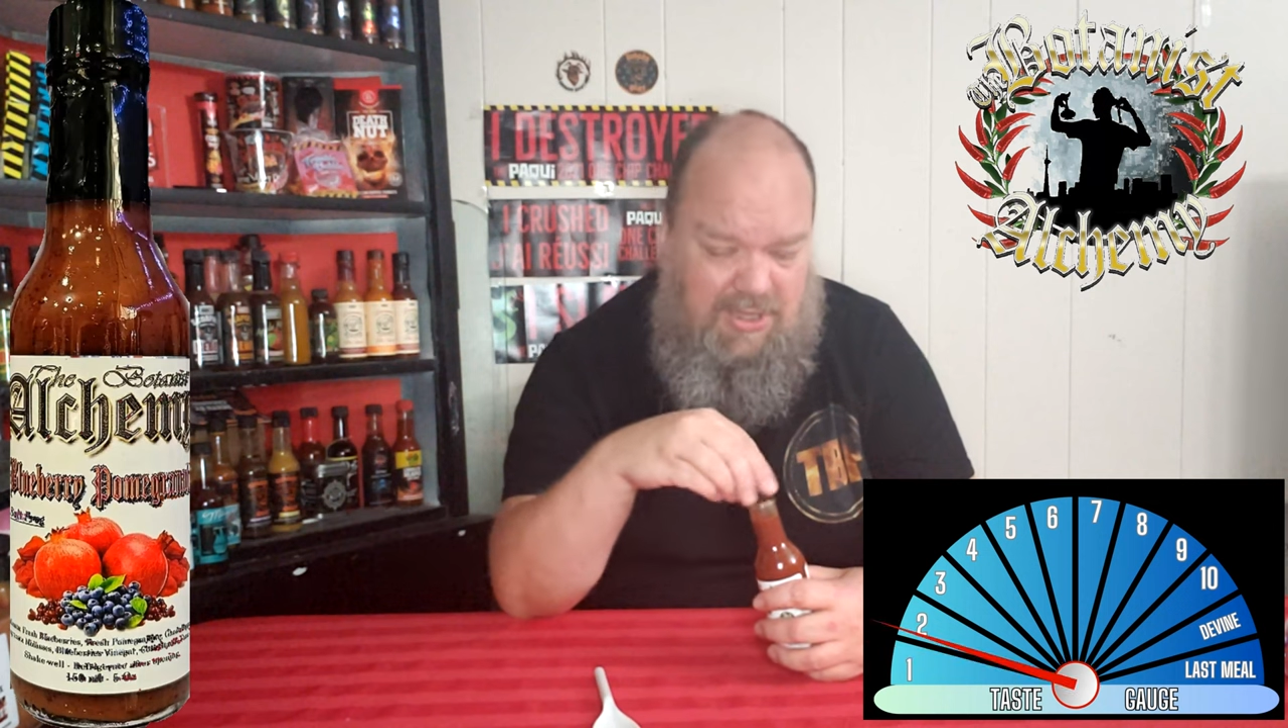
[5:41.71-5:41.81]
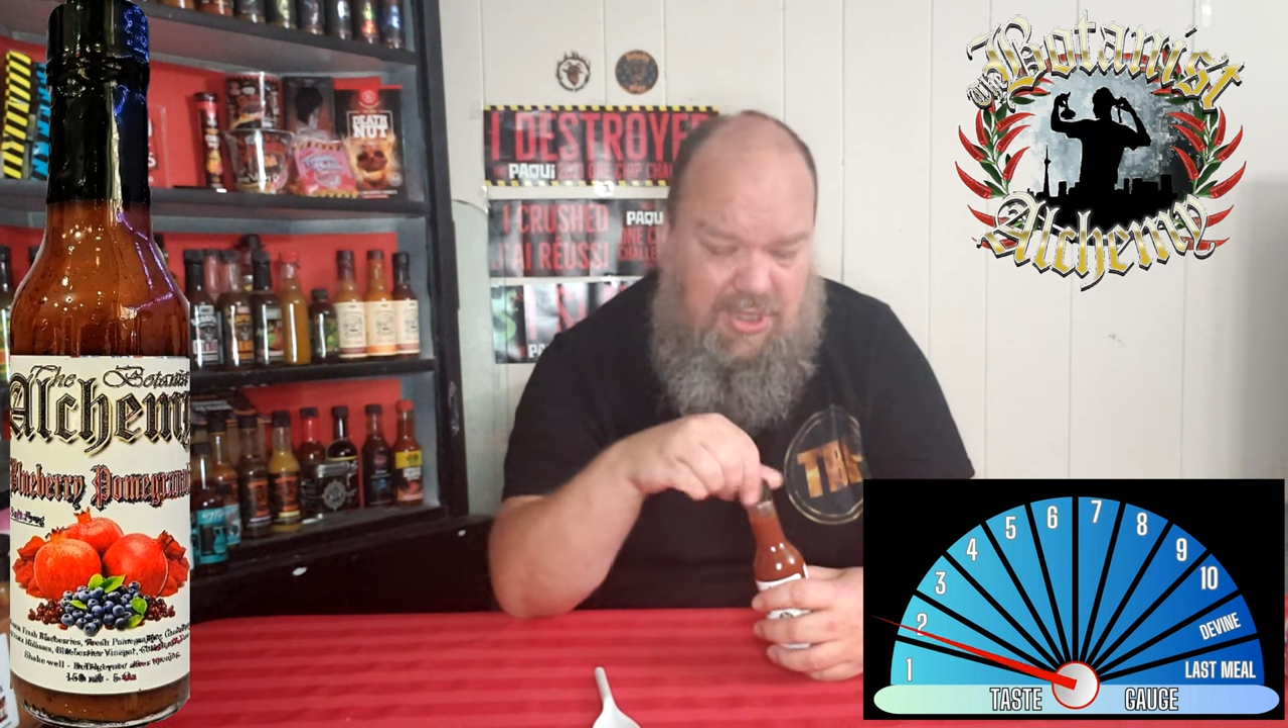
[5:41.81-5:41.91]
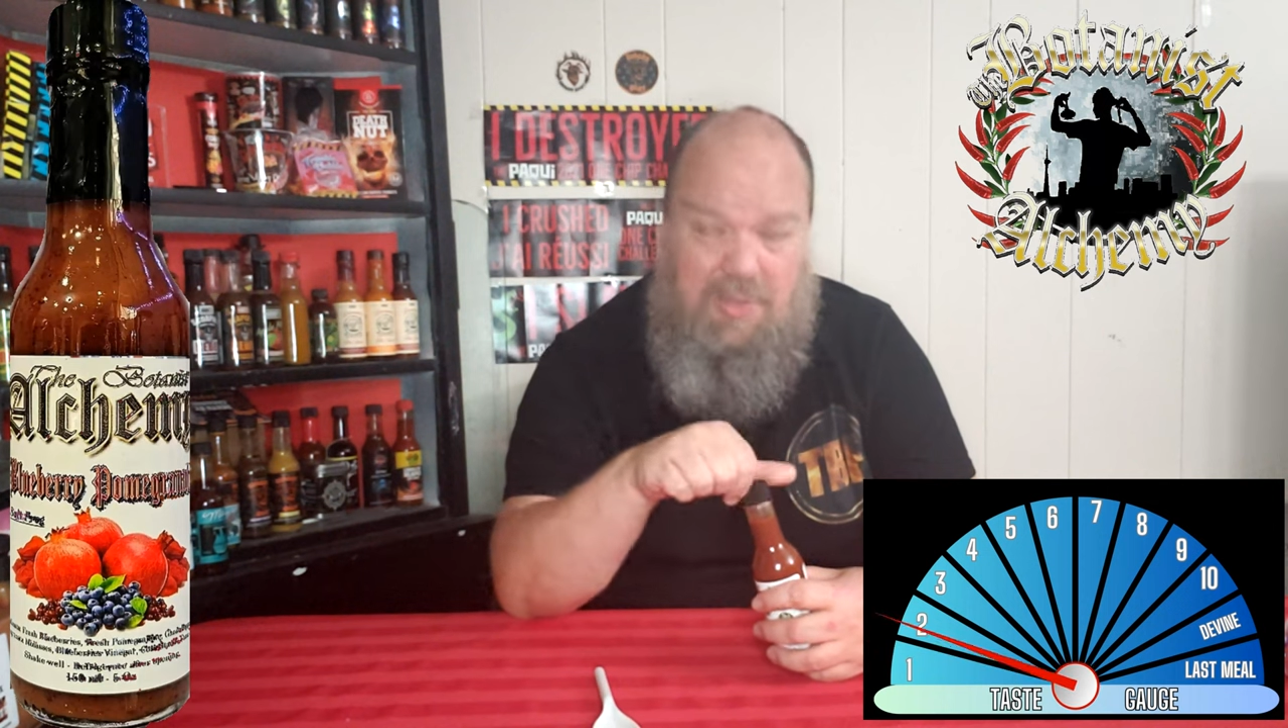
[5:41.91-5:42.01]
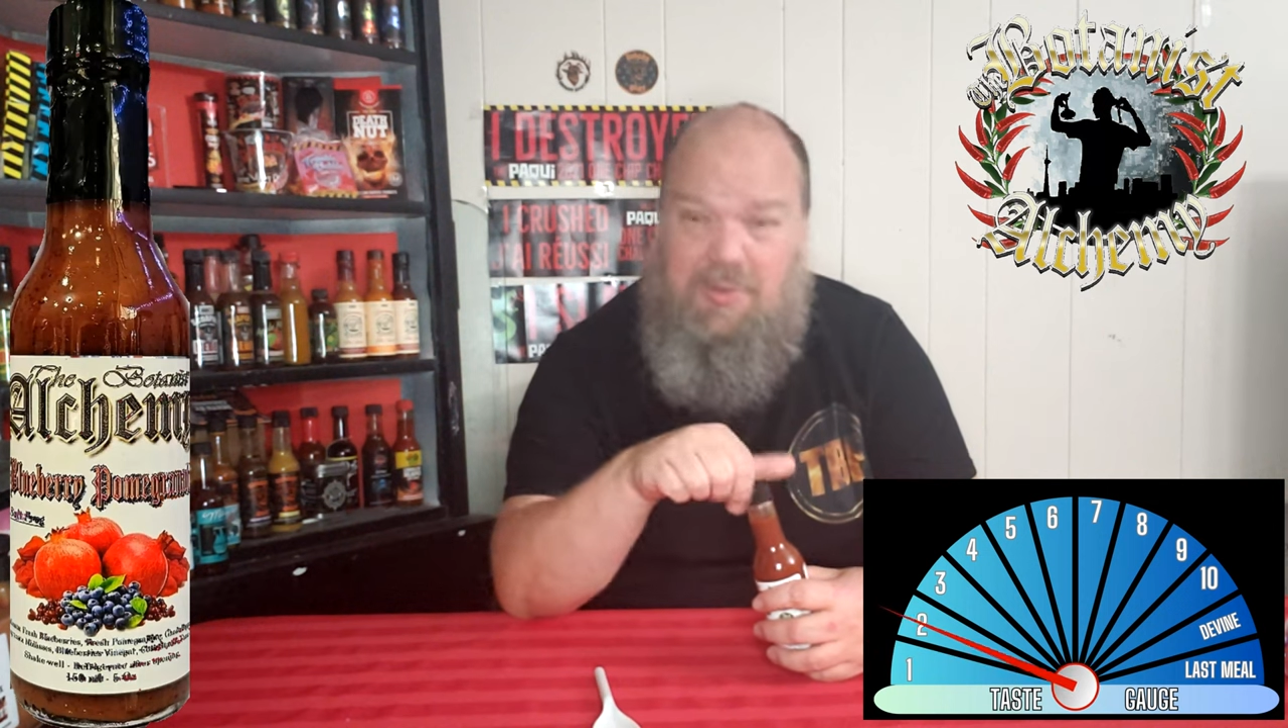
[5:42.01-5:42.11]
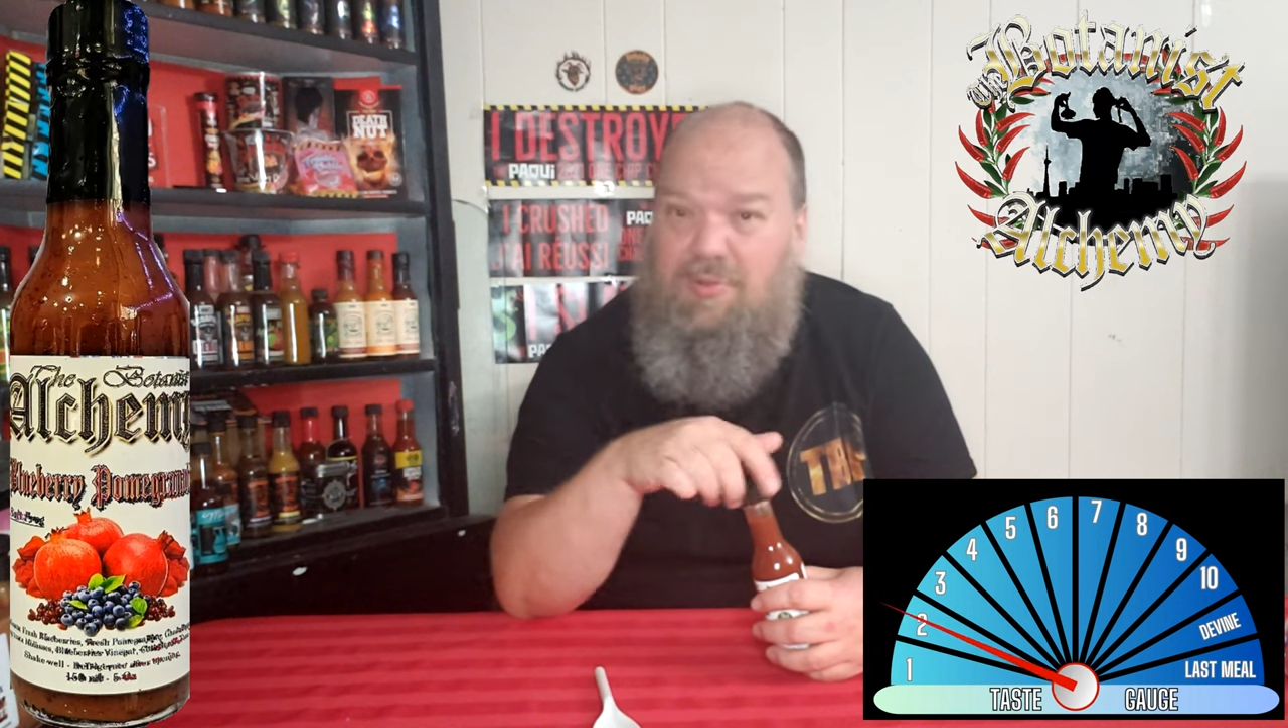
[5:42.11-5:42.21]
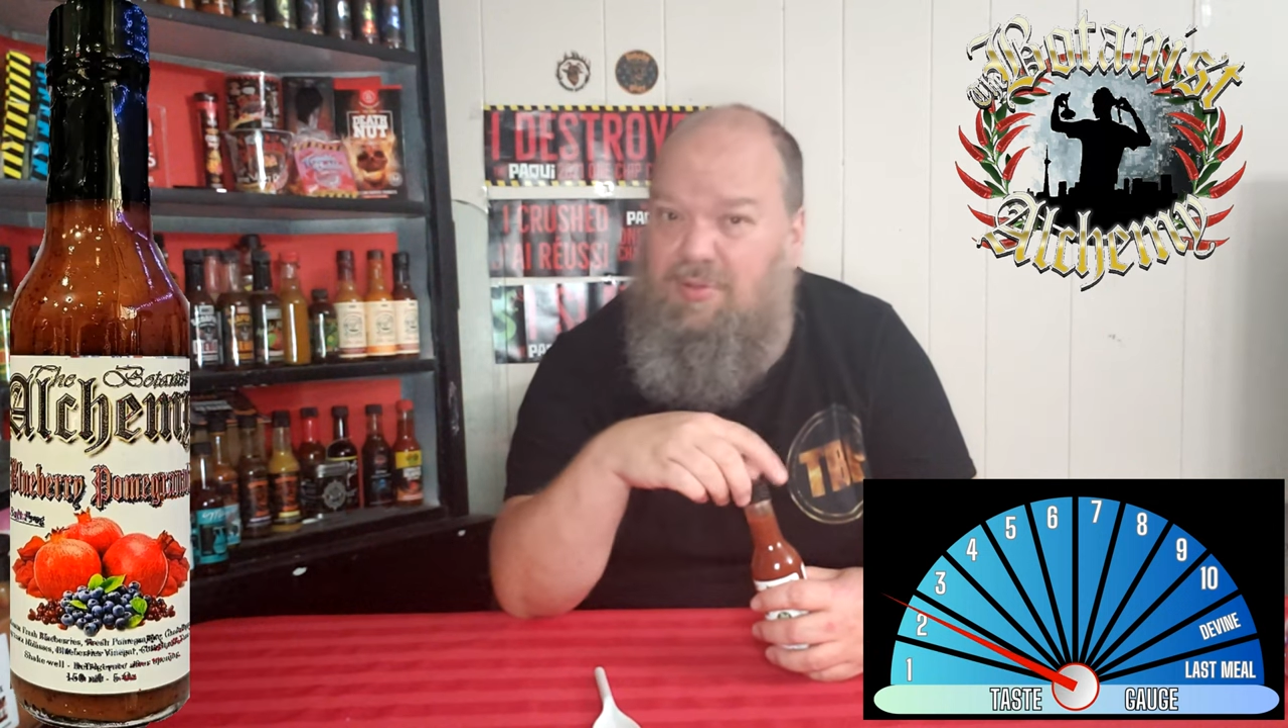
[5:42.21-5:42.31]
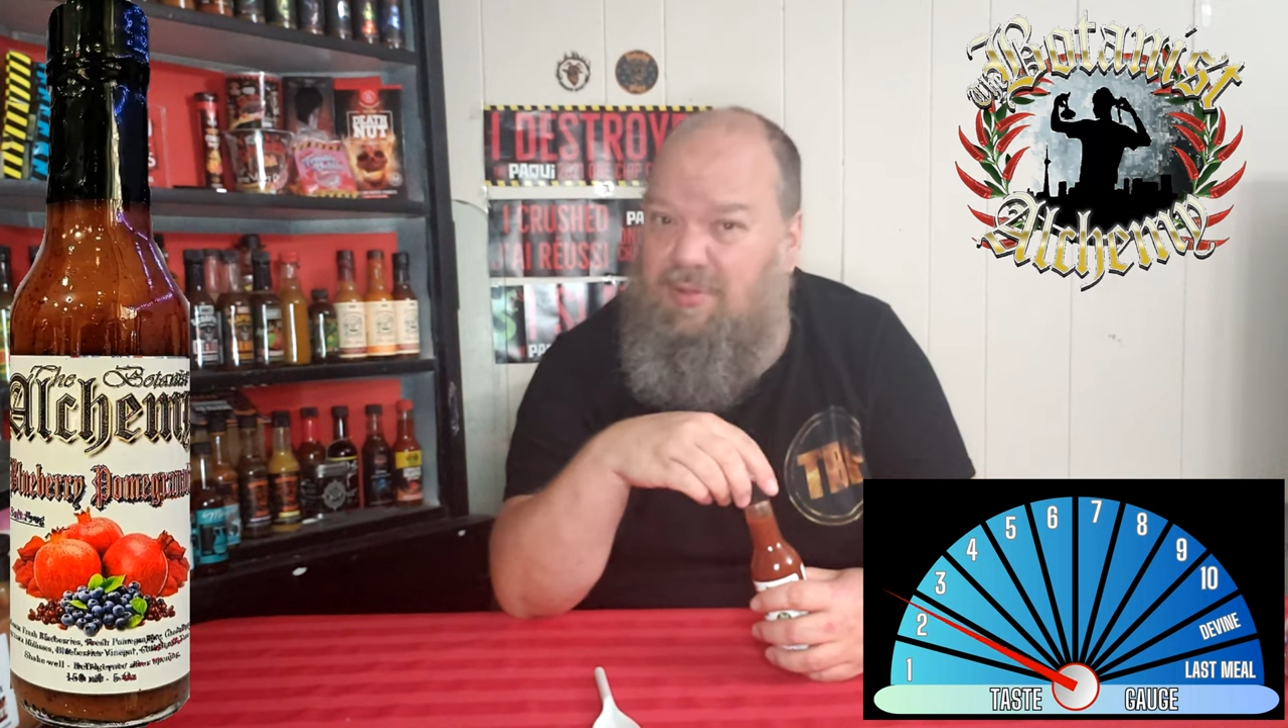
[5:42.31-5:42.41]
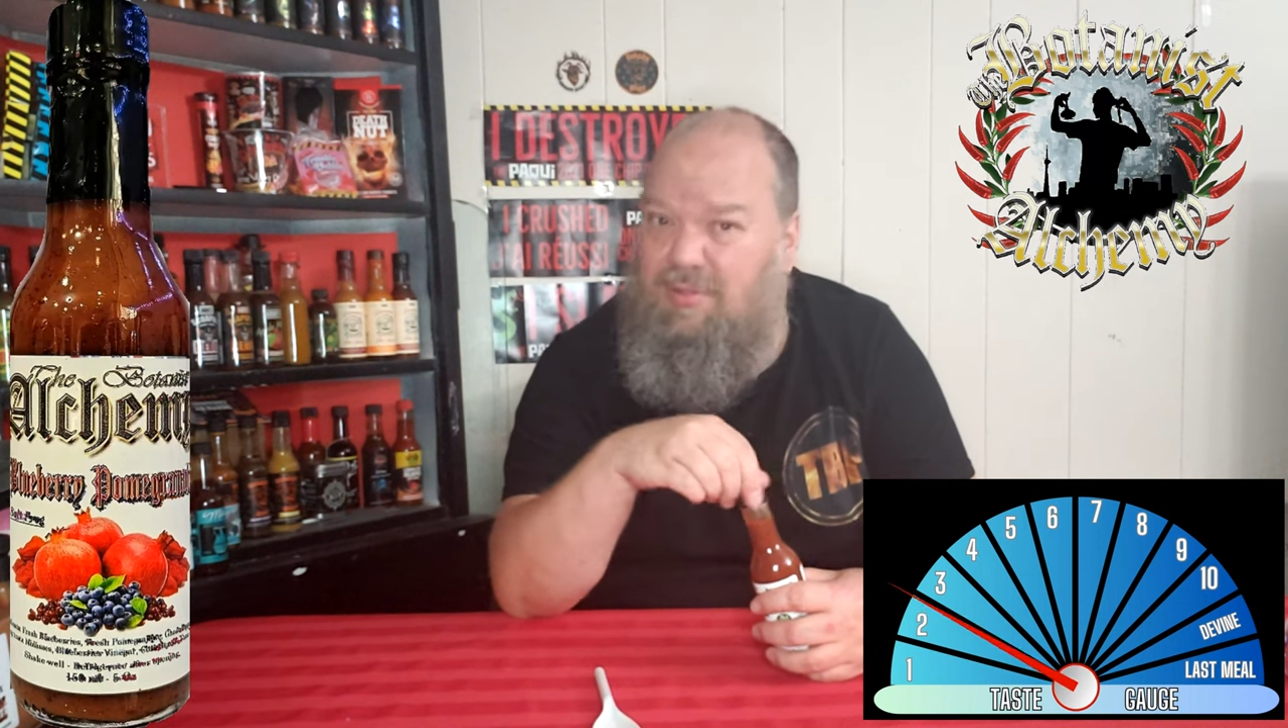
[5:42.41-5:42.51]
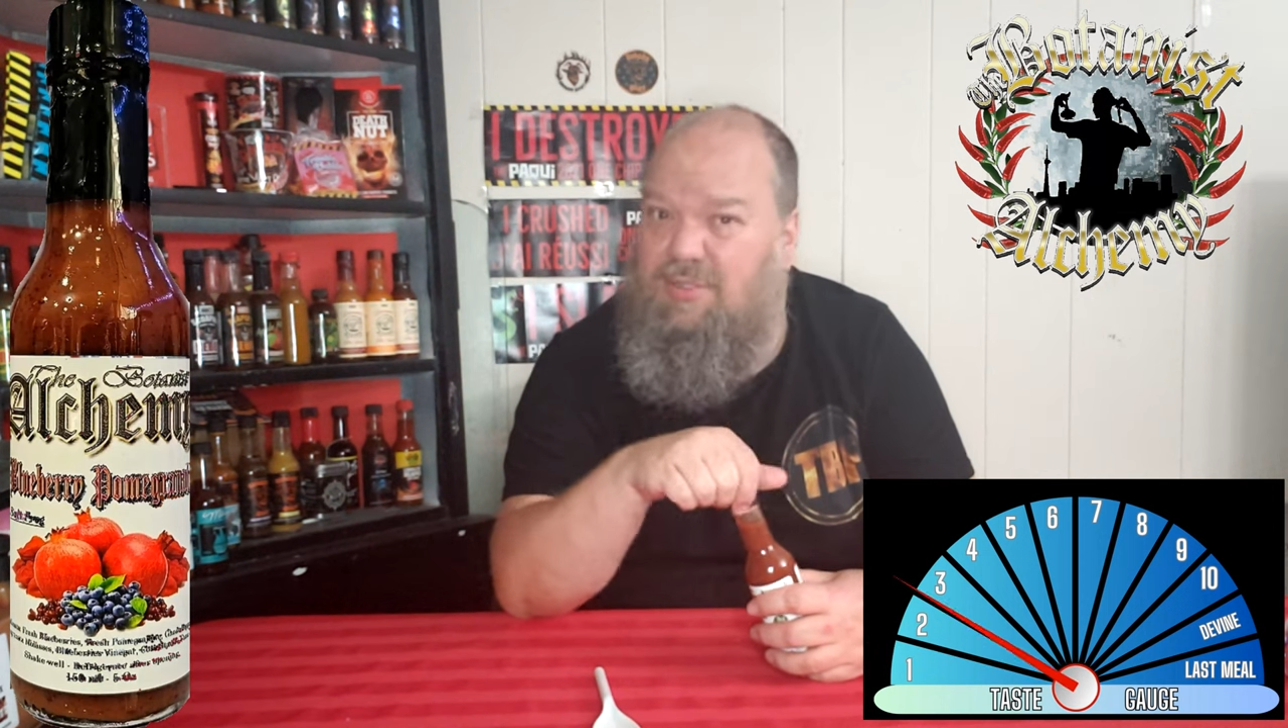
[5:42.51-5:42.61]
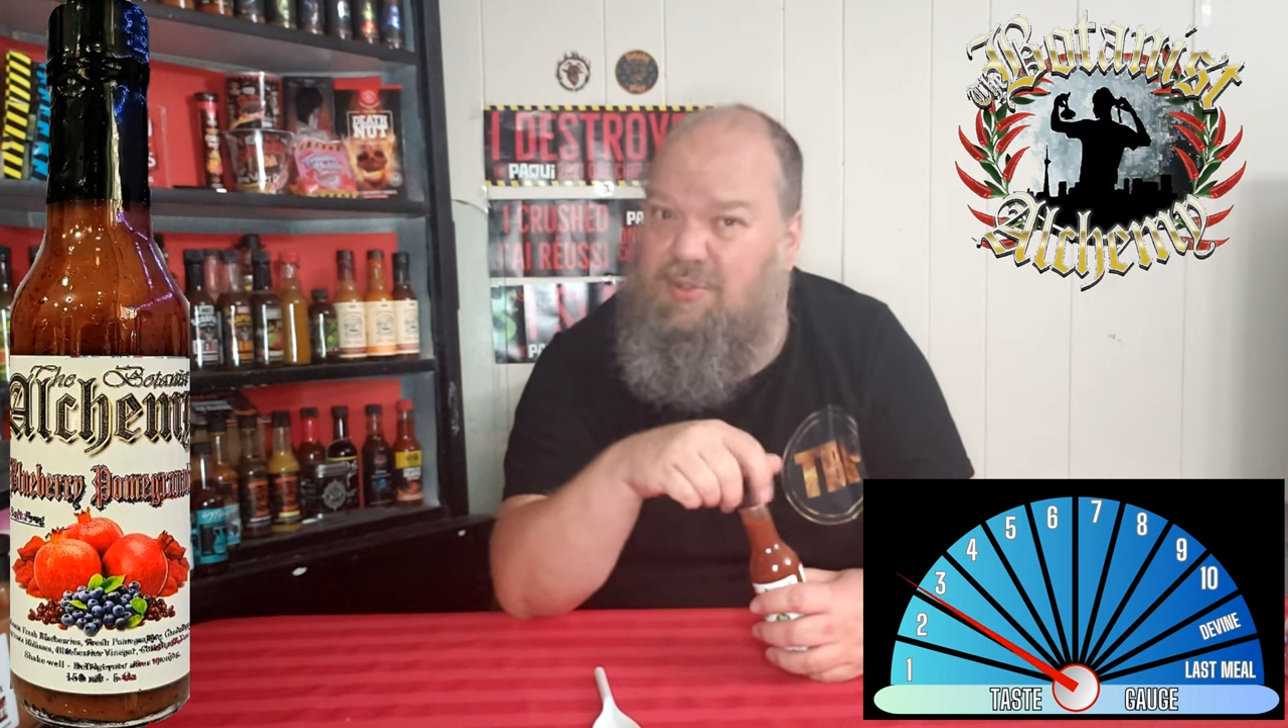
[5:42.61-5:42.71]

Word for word: a two,